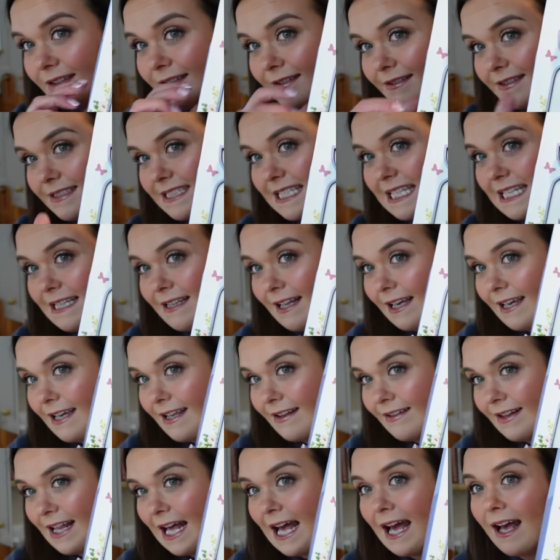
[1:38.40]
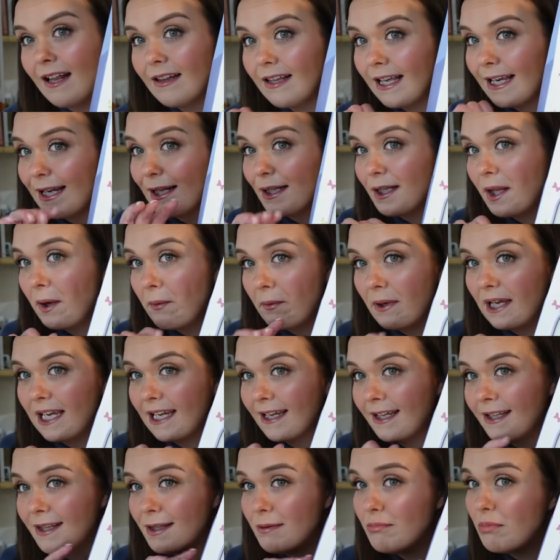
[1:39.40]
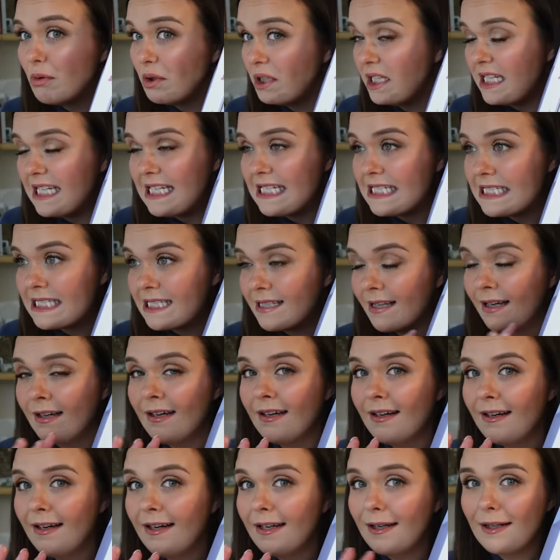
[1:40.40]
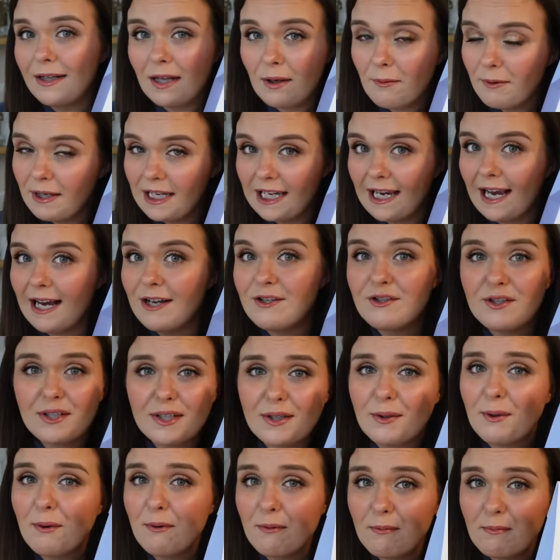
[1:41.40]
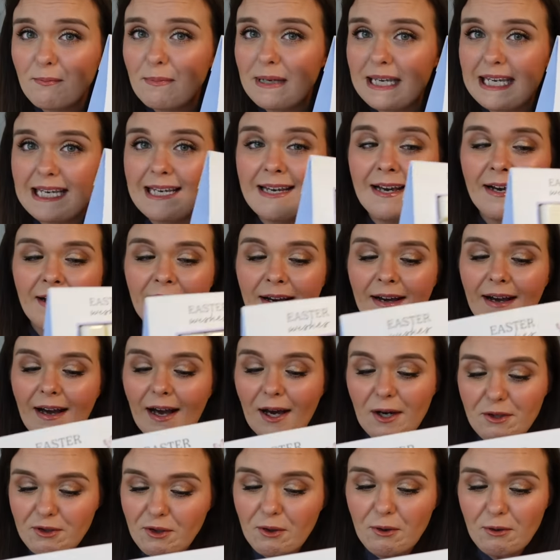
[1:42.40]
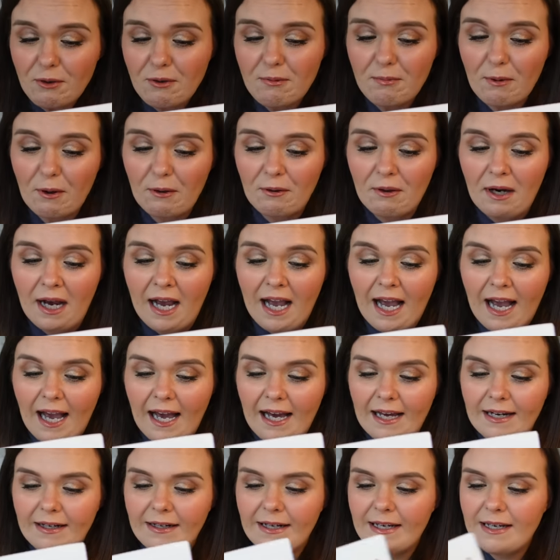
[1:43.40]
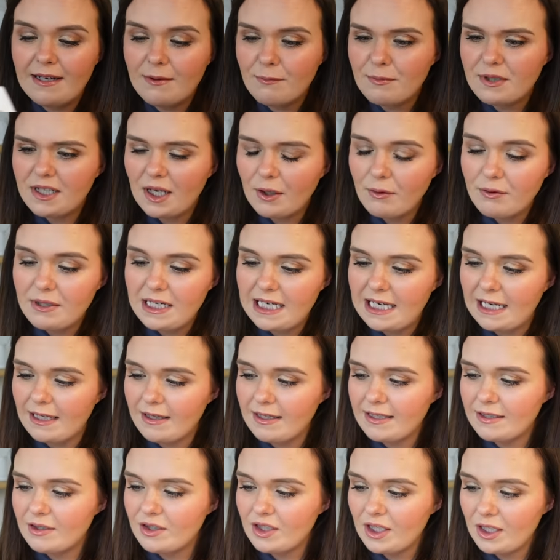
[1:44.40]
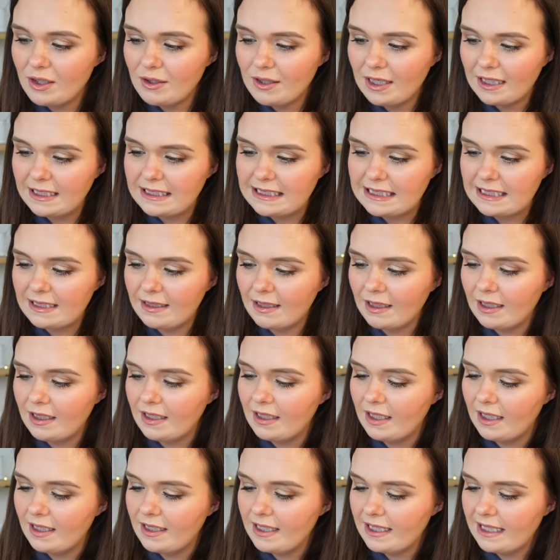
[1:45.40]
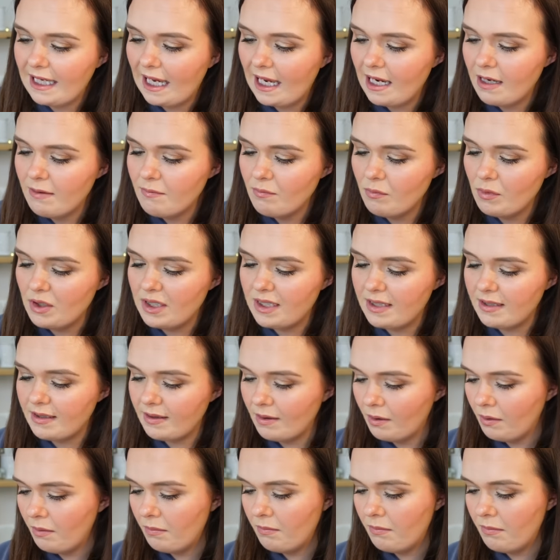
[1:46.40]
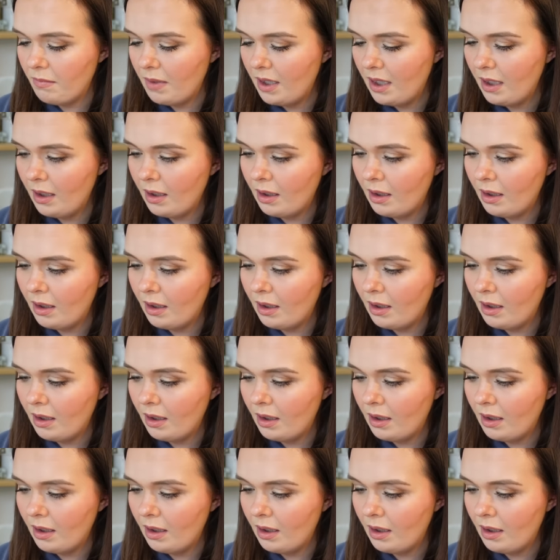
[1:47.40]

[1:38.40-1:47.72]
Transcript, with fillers: a little tea light in there, like glowing, and the bunnies glowing. I just thought it would be adorable. And it was only, I think, two ninety nine, and it came with some